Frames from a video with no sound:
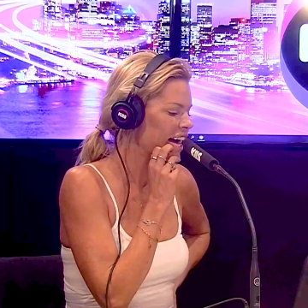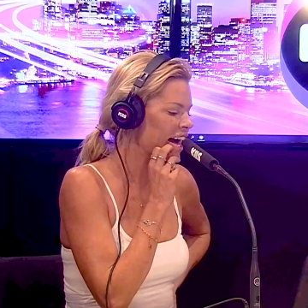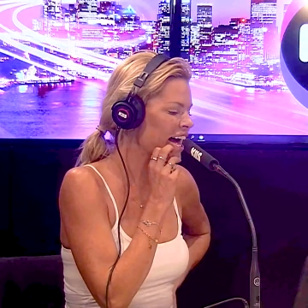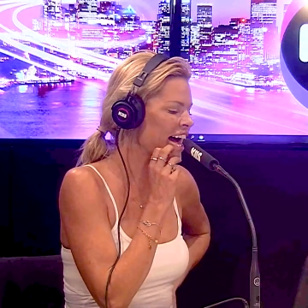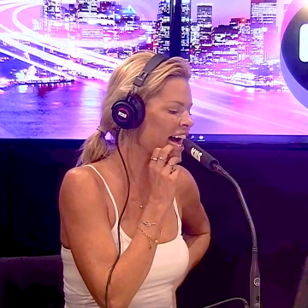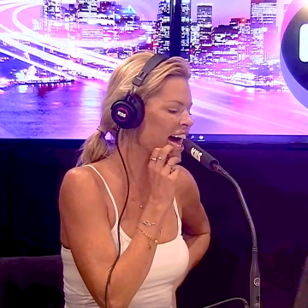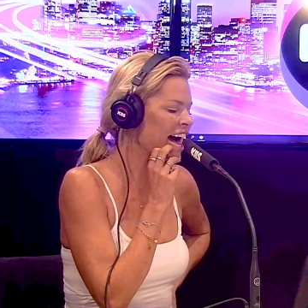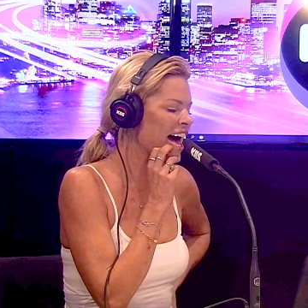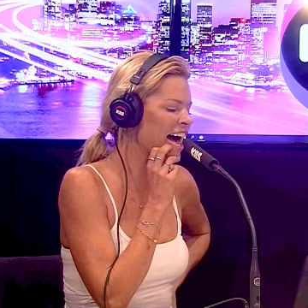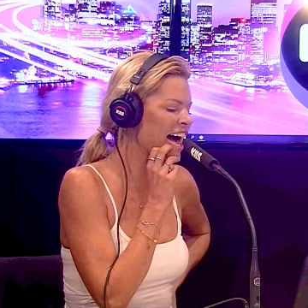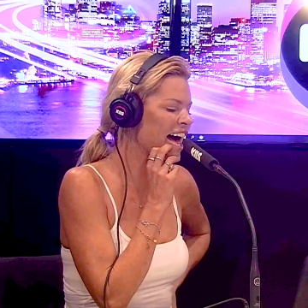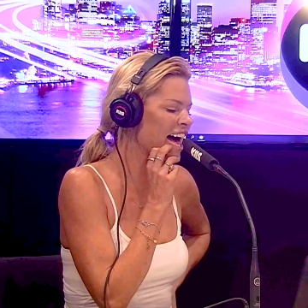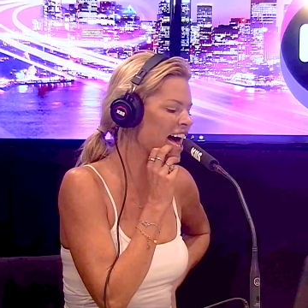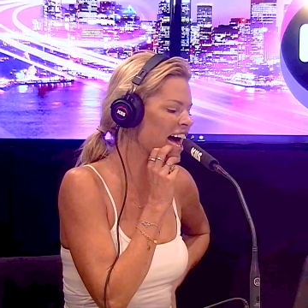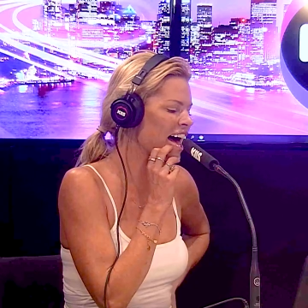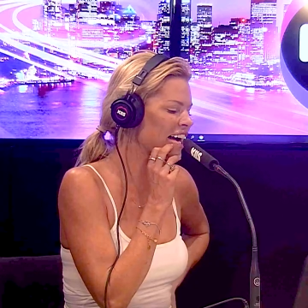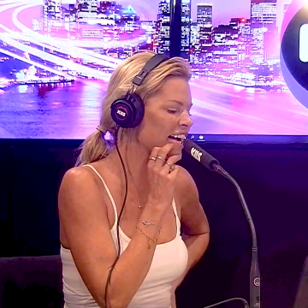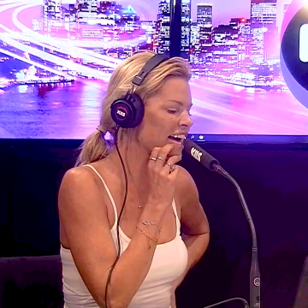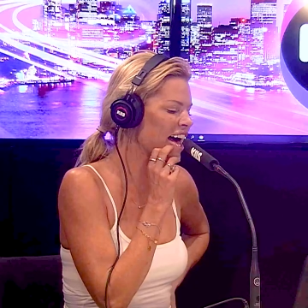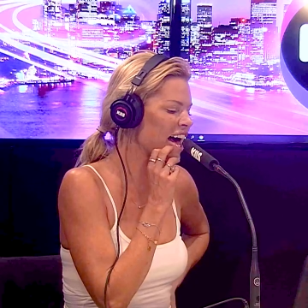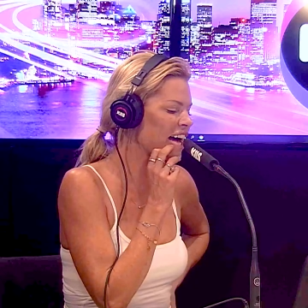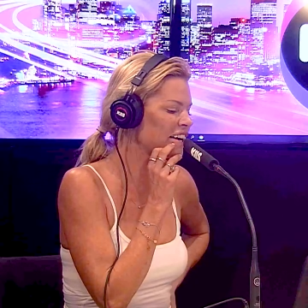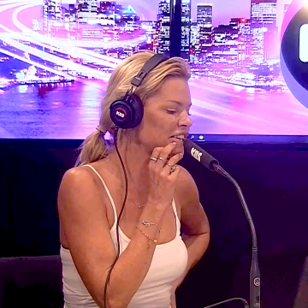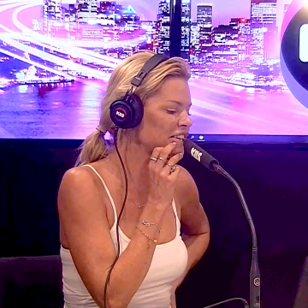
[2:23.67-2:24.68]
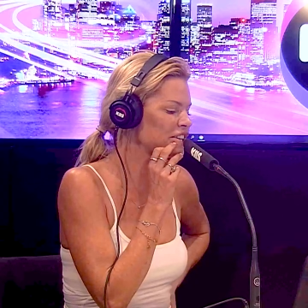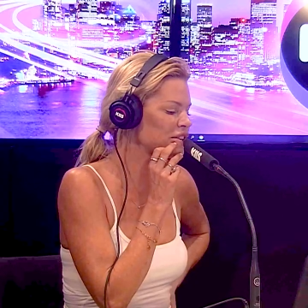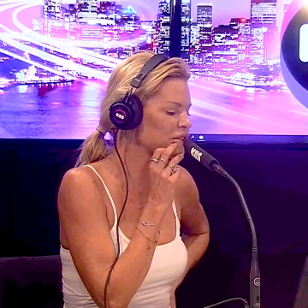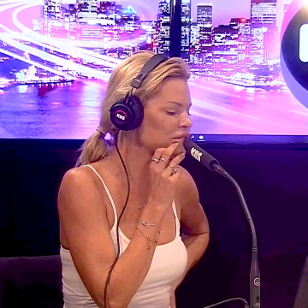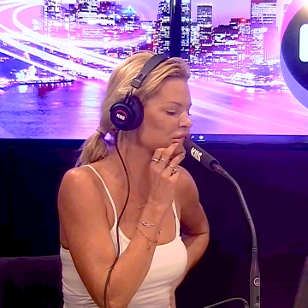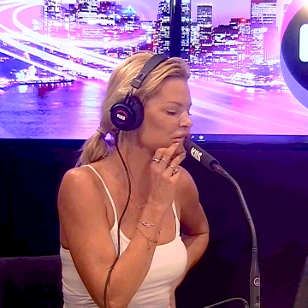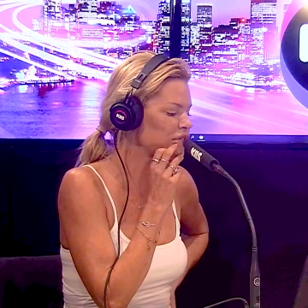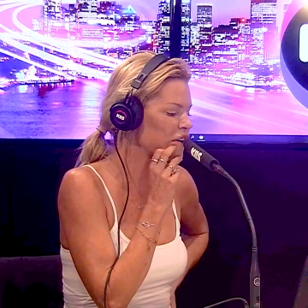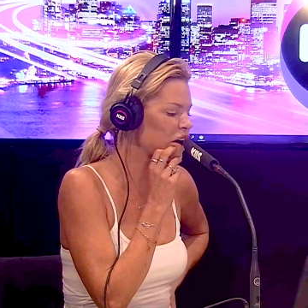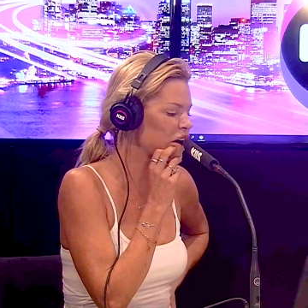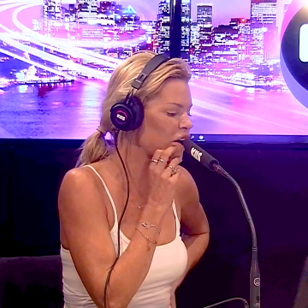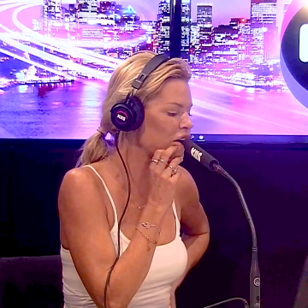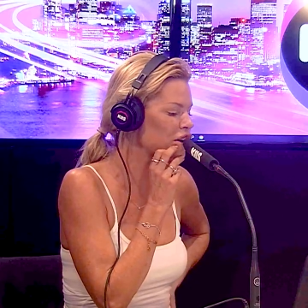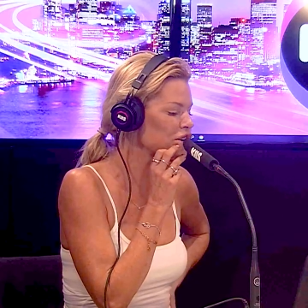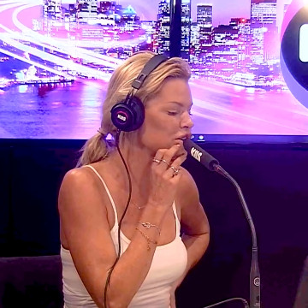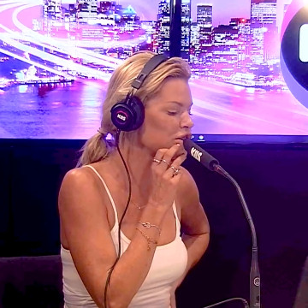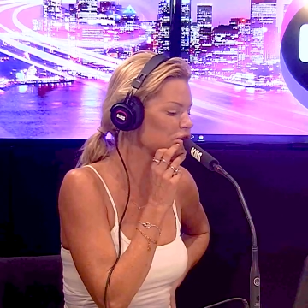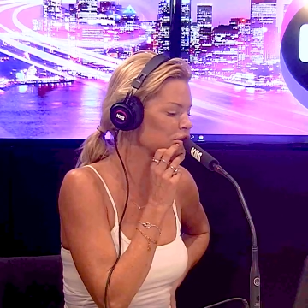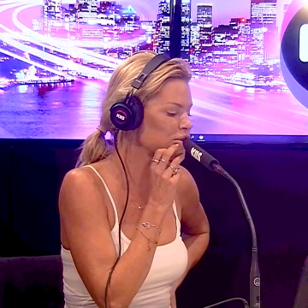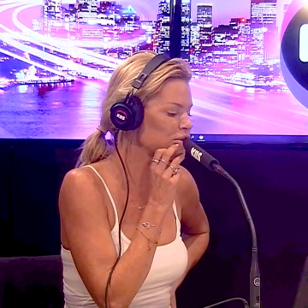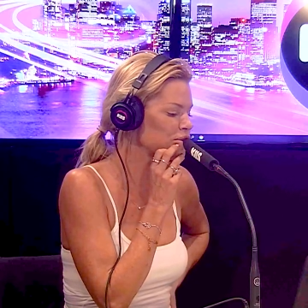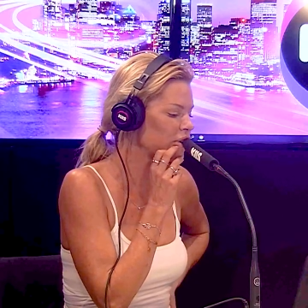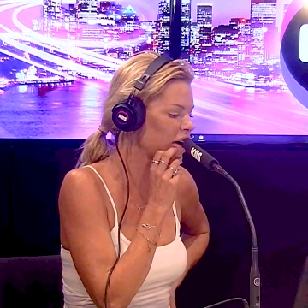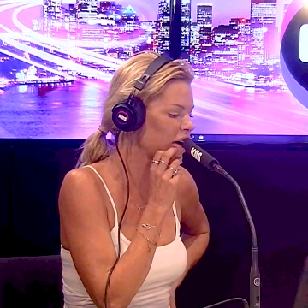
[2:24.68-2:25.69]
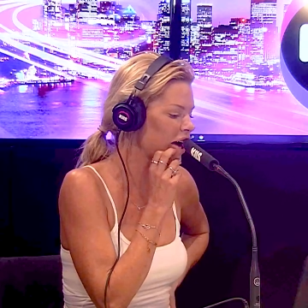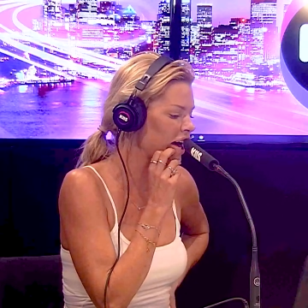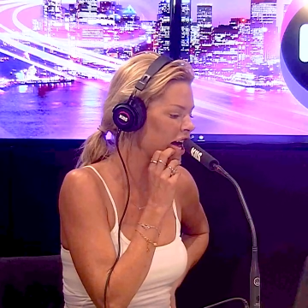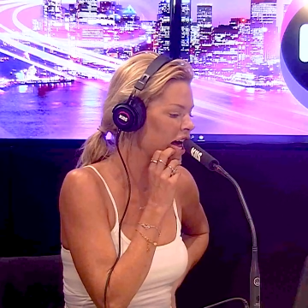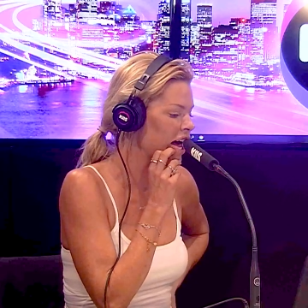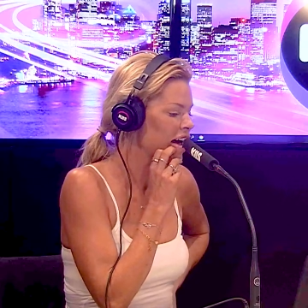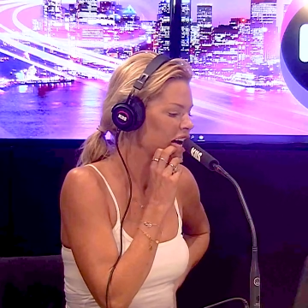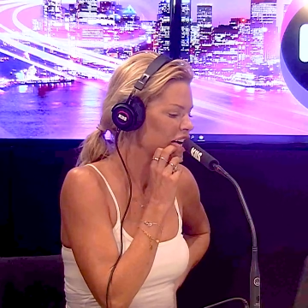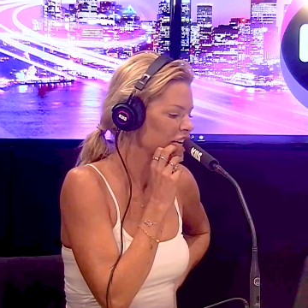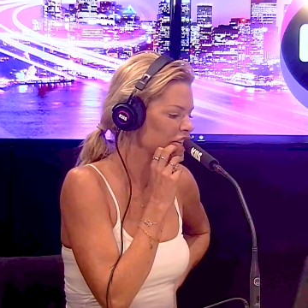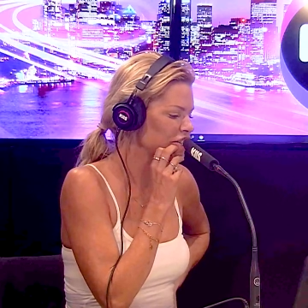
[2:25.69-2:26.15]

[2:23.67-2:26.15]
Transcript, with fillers: I got news for you.